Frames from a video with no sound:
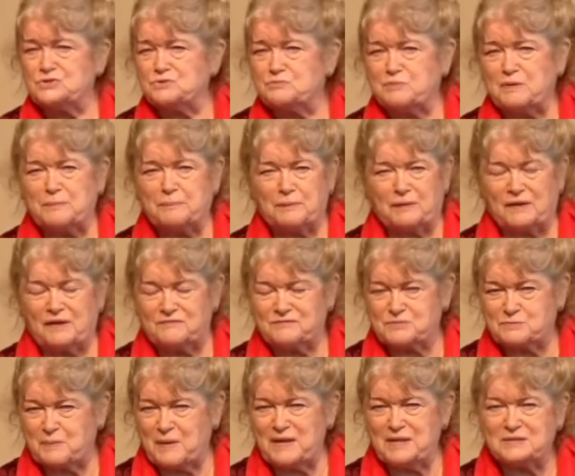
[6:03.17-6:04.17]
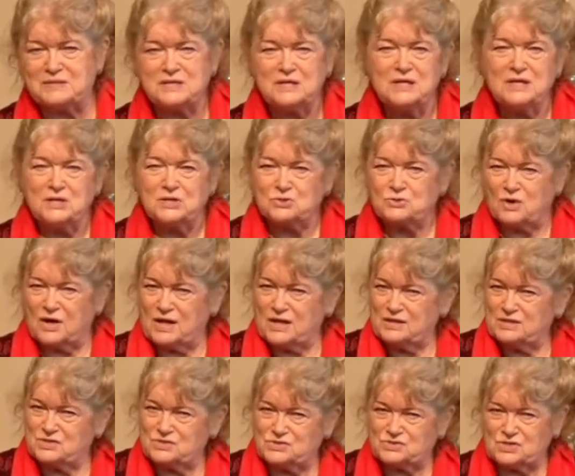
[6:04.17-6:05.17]
people have spent
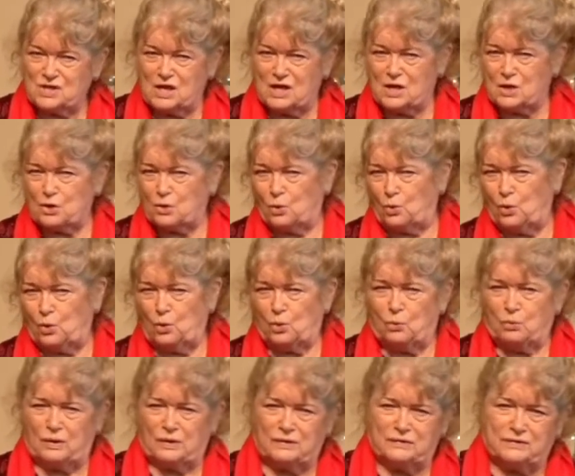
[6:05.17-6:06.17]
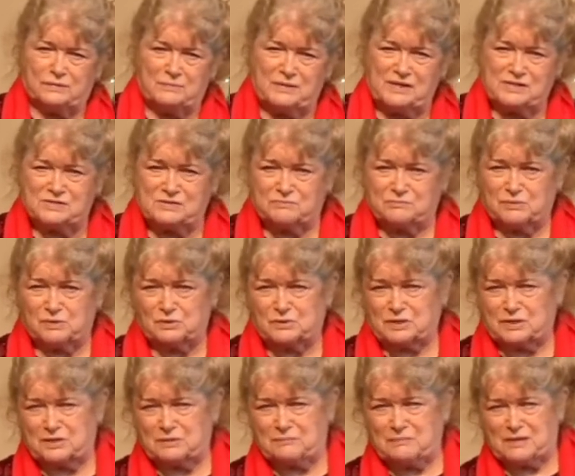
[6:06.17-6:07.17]
trying to say, oh, well, the maids of
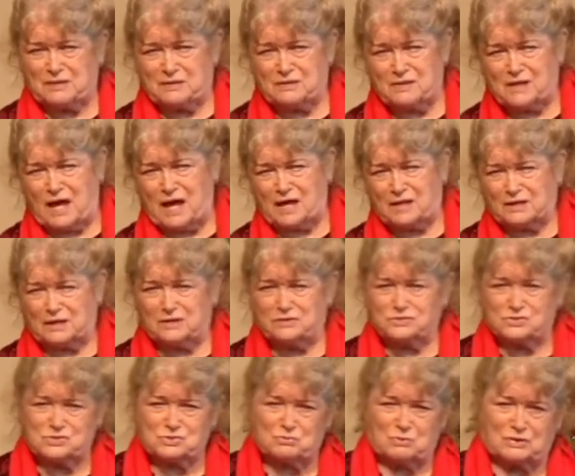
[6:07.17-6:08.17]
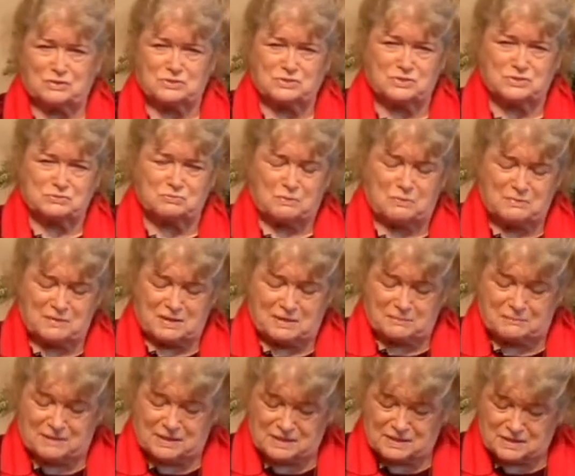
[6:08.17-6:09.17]
milking meant that, and the swans of swimming
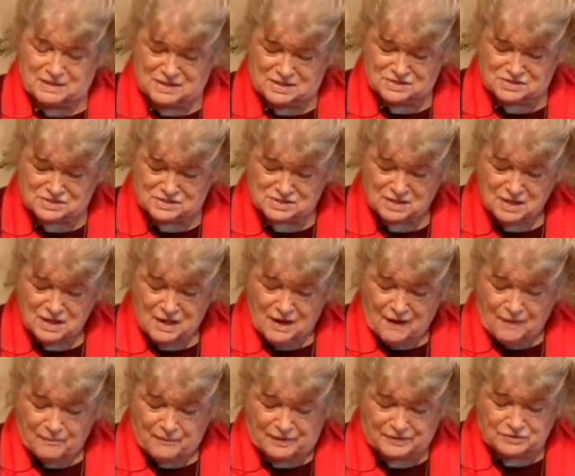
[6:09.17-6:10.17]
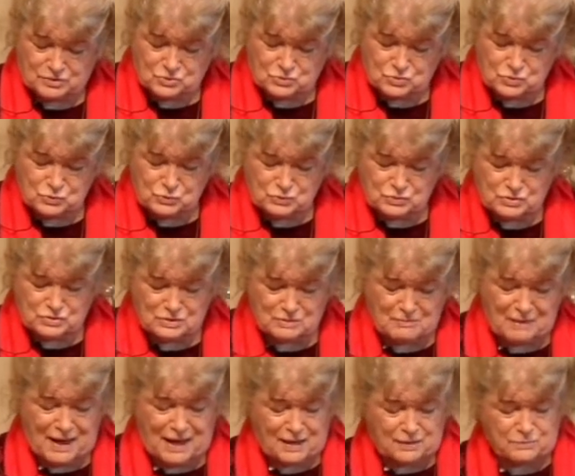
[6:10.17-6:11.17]
meant this. But the truth of the
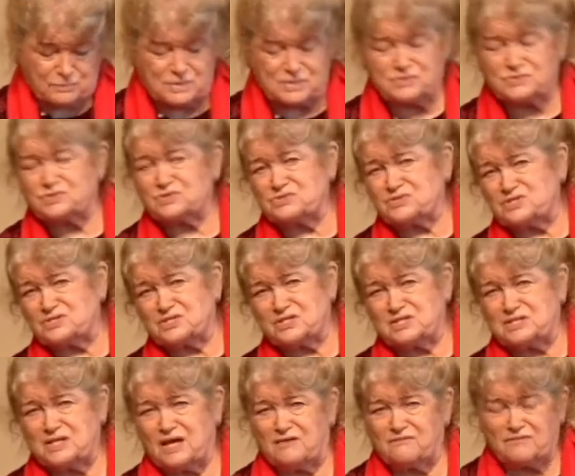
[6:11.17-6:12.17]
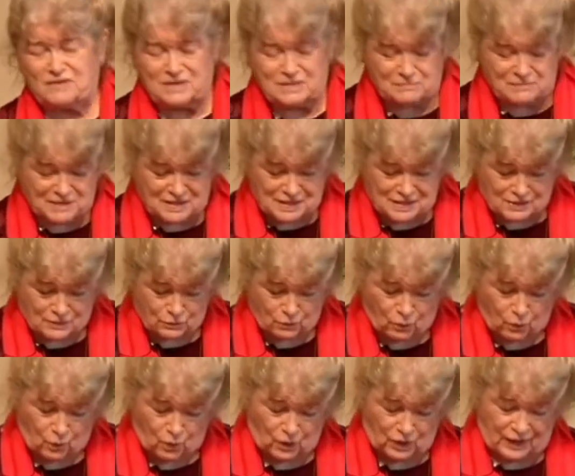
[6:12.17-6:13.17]
matter is it didn't have any meaning at
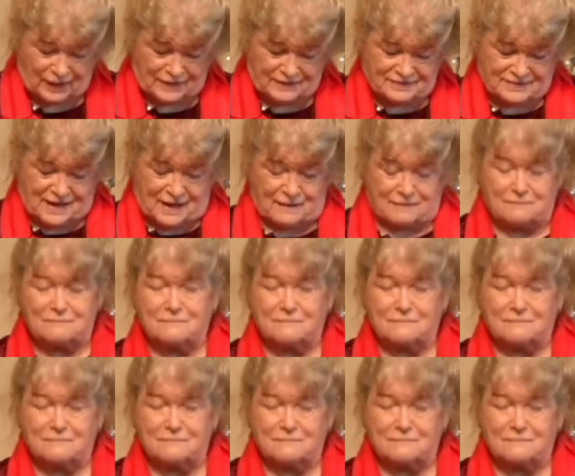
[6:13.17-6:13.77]
all like that.